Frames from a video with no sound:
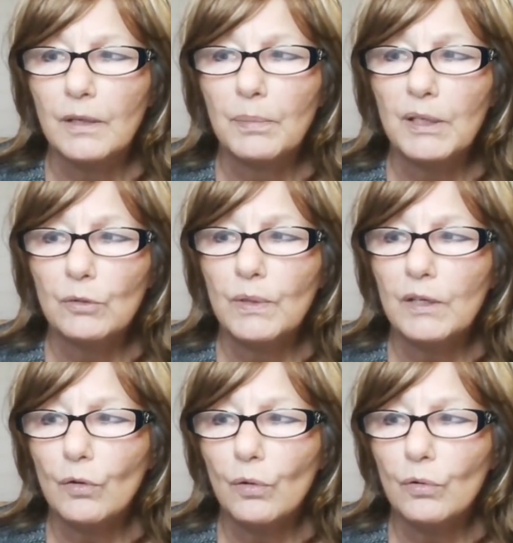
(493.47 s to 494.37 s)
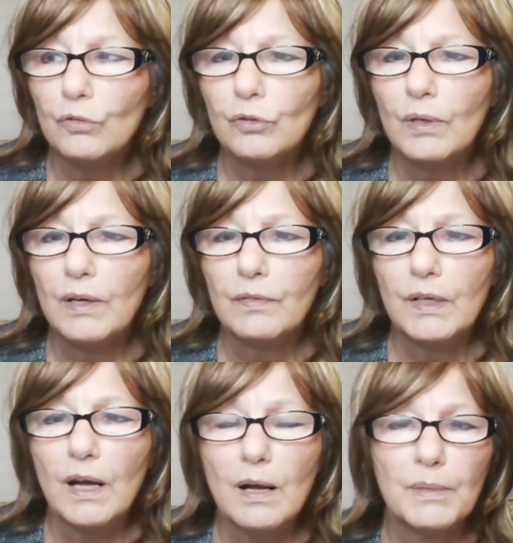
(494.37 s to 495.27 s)
between those who have
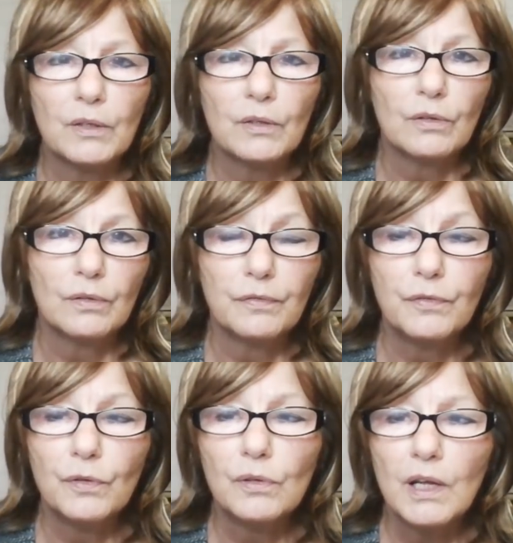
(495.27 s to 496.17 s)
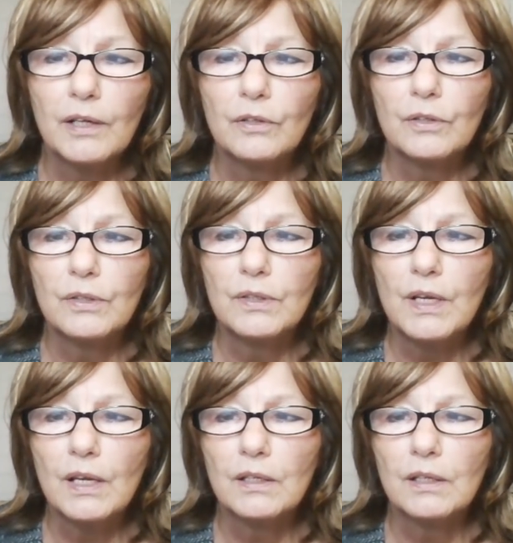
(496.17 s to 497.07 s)
come into the full
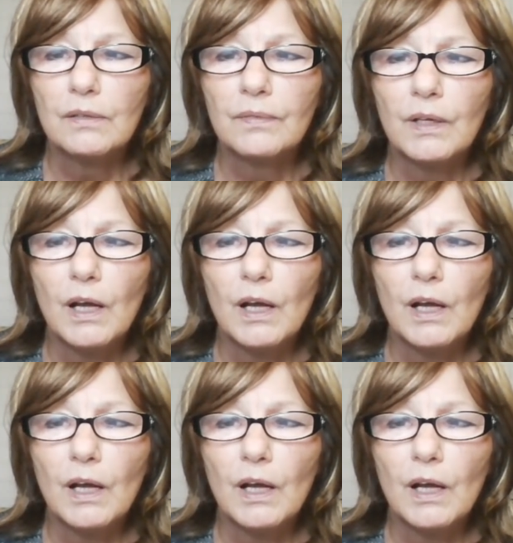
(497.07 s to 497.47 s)
understanding